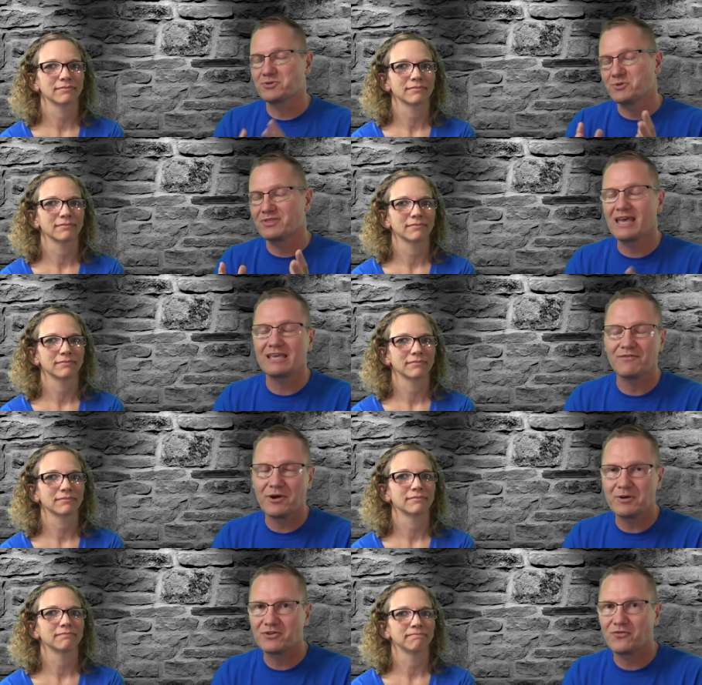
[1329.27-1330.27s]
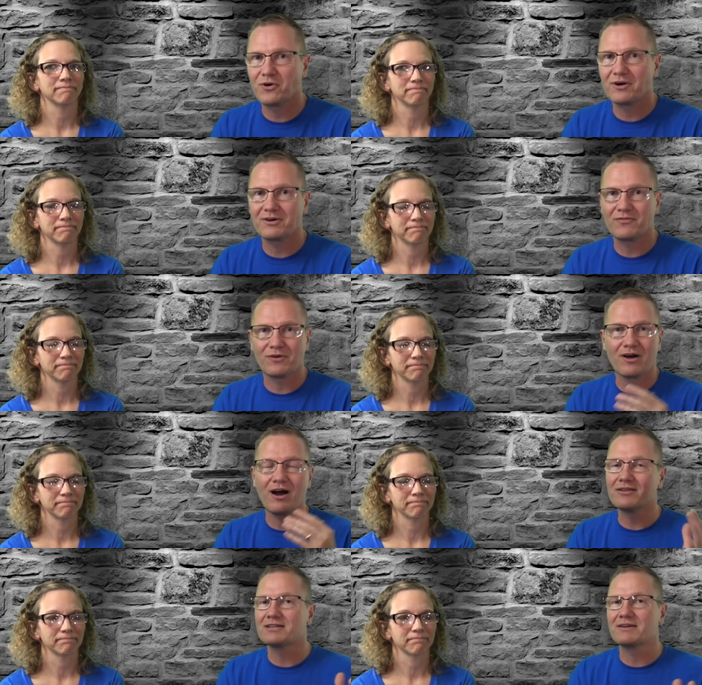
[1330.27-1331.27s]
Speaker 1: which we thank you very much for, for
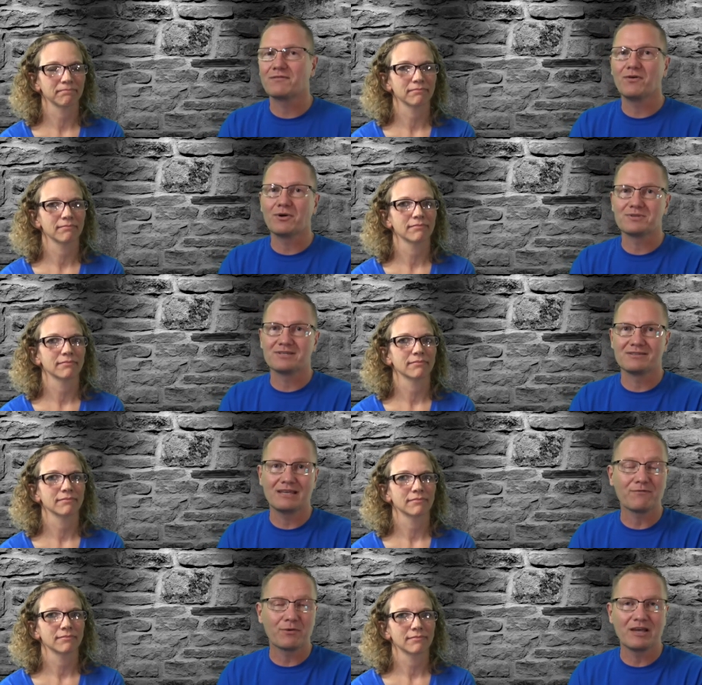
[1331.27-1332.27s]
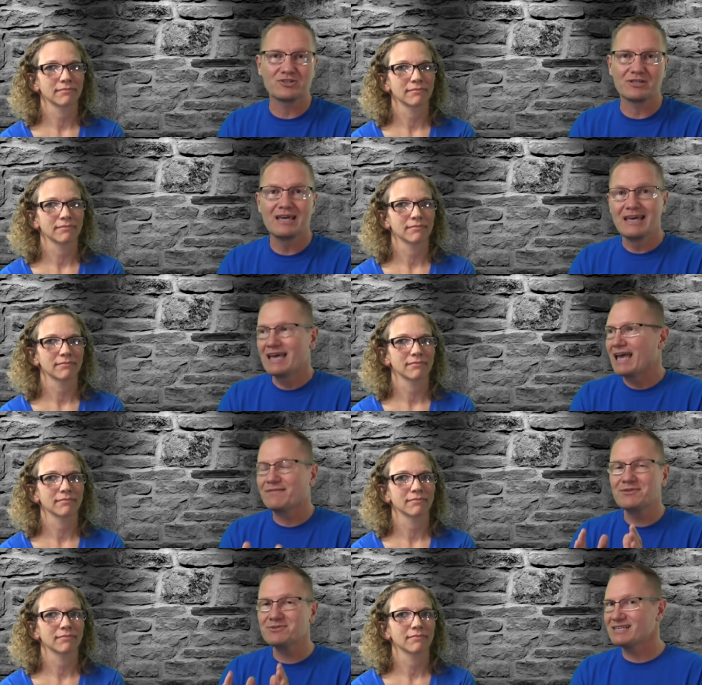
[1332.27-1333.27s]
all of the different photos and the information.
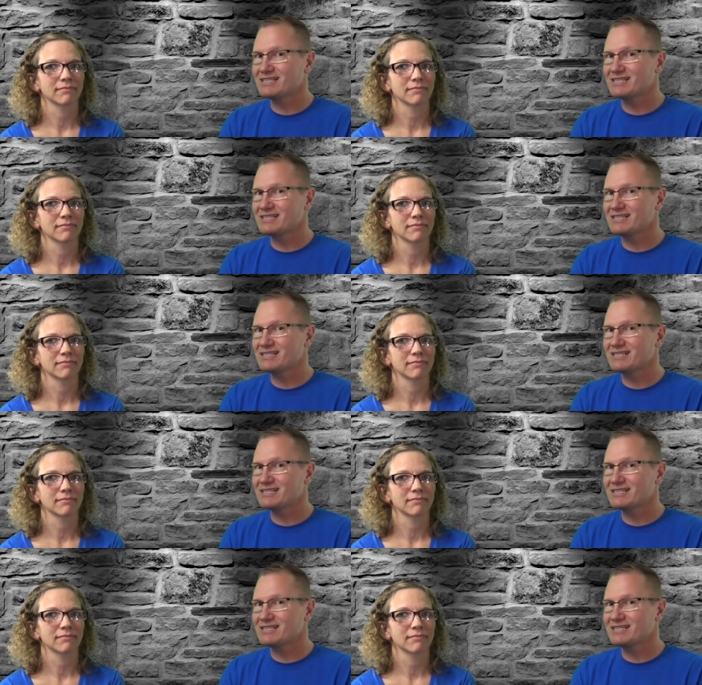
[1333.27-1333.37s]
And if you see